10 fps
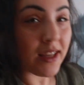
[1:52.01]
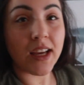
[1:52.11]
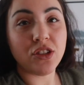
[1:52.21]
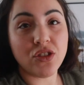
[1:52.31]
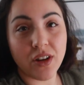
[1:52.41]

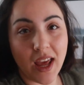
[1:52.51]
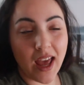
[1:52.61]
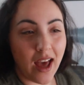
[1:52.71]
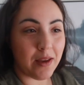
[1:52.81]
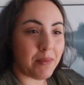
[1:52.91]

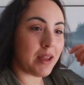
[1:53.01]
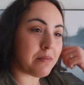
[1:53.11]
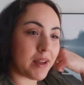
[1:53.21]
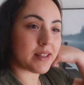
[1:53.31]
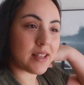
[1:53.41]
yesterday I made
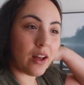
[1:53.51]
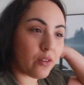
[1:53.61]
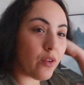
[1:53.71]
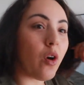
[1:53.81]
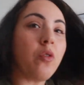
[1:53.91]

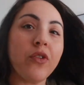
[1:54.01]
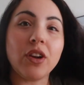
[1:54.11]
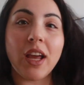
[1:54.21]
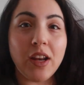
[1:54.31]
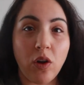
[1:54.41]
myself
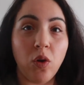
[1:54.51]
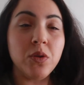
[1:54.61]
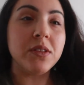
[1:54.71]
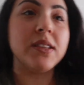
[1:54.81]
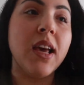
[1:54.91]
overnight
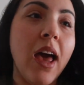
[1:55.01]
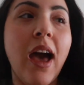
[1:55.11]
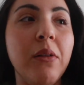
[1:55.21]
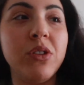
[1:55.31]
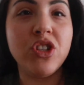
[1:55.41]
oats.
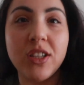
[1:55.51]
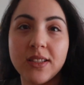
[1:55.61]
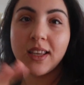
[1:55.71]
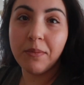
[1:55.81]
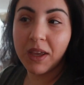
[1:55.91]
I was
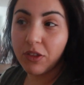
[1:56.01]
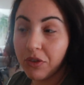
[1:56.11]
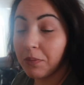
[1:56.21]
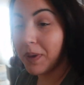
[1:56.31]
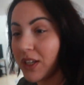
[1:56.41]
just skimming
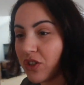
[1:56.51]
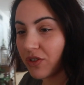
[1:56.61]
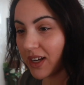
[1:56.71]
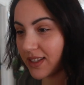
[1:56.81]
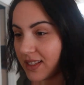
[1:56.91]
through
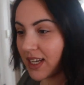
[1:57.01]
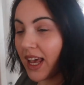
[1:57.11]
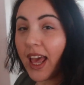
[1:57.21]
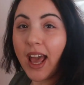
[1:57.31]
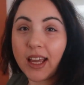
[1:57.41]
Pinterest
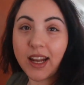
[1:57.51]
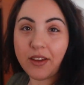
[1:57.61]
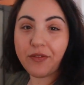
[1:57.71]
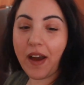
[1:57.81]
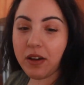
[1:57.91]
and
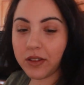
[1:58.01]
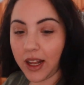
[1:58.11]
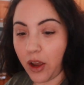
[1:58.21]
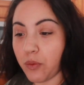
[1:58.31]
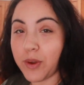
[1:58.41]
I
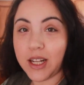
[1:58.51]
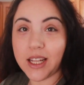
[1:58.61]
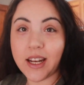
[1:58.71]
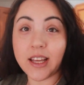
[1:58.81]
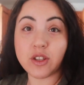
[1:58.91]
found a
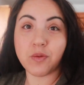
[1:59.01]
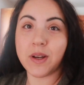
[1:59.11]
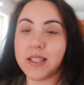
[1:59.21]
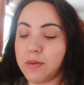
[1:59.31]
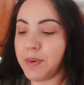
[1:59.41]
really nice
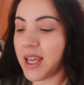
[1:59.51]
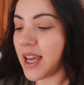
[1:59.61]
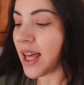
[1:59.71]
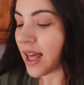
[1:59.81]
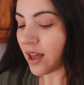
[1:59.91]

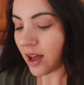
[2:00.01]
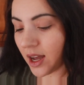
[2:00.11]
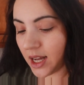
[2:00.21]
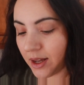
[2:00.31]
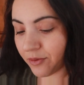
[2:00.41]
recipe.
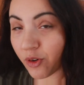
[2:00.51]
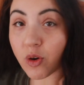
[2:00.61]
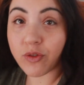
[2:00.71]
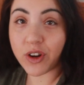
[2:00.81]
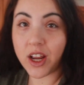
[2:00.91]
Um, for
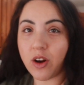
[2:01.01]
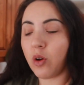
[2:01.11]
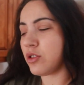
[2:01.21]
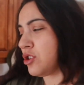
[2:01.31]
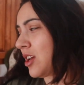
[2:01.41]
overnight oats, you